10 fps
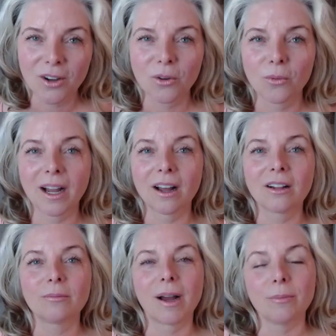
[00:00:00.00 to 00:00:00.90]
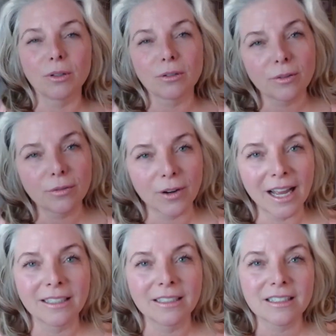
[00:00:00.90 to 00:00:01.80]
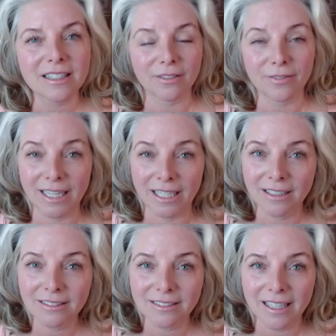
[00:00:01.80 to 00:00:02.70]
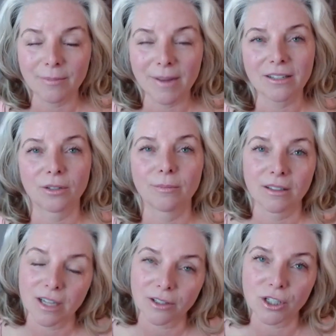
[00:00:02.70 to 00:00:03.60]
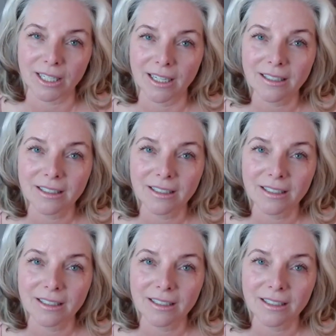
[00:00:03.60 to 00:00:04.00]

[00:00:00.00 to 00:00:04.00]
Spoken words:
Well, my beautiful friend Sabina and Master Montauk Chia